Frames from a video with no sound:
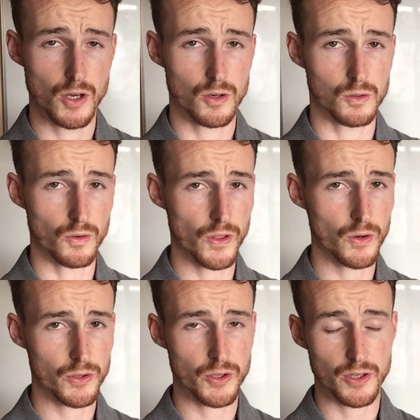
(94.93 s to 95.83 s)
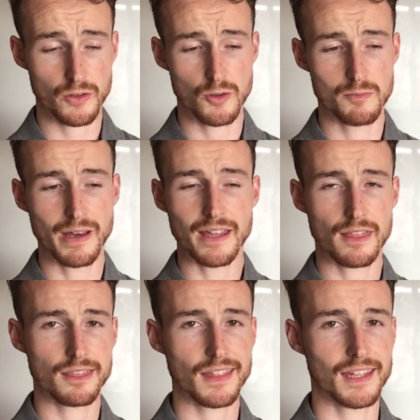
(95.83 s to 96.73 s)
Although you may
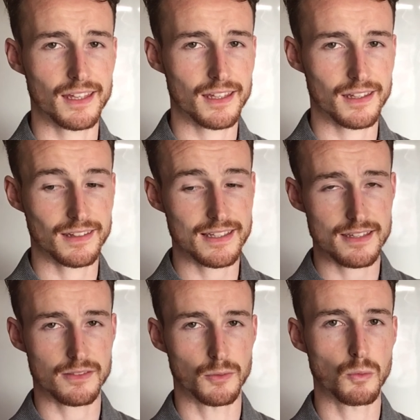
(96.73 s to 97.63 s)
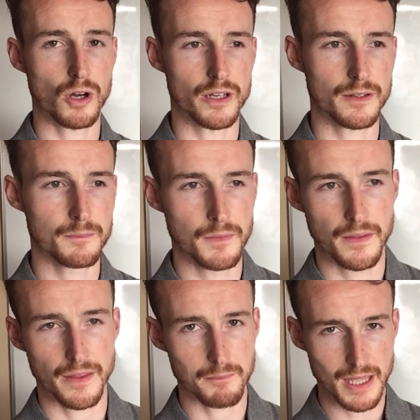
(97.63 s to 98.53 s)
think this is the one,
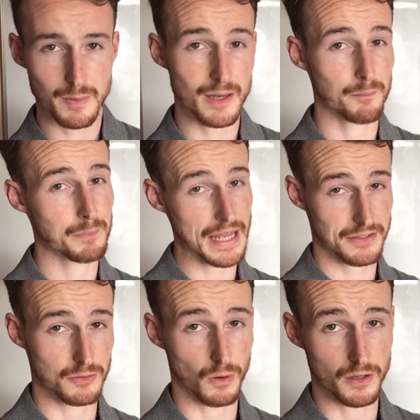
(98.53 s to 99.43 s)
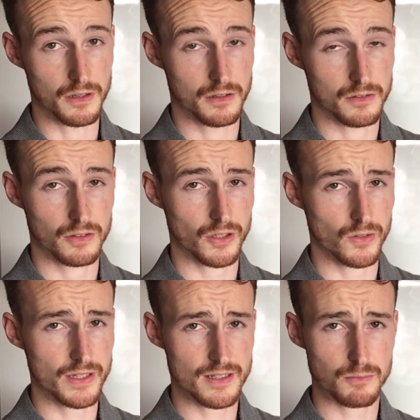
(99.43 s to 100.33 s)
there may be a better one. So
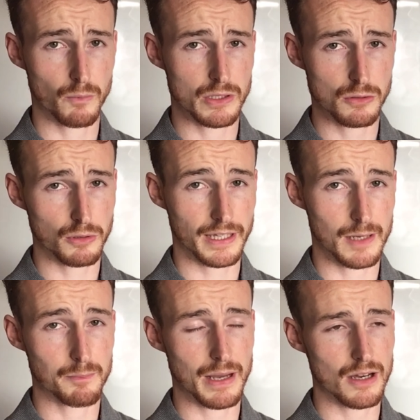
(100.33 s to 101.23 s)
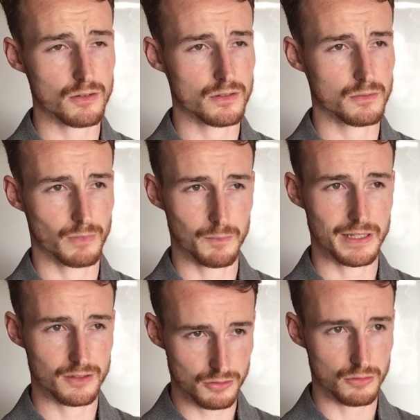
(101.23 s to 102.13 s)
this is what we're talking about when we
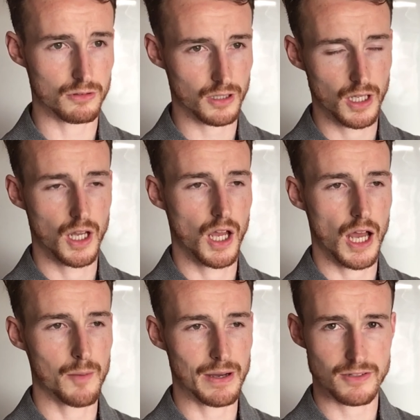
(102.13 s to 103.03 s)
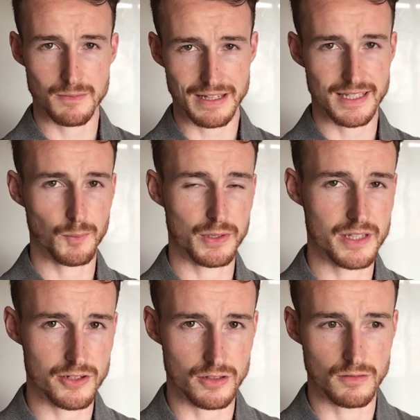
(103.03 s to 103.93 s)
talk about semantic
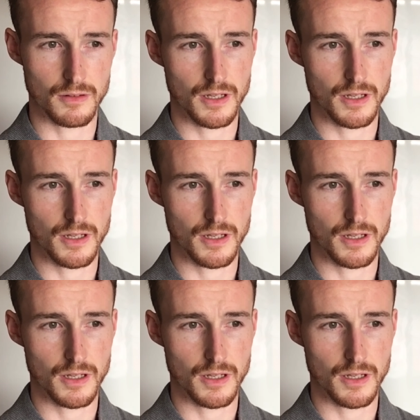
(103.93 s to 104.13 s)
precision.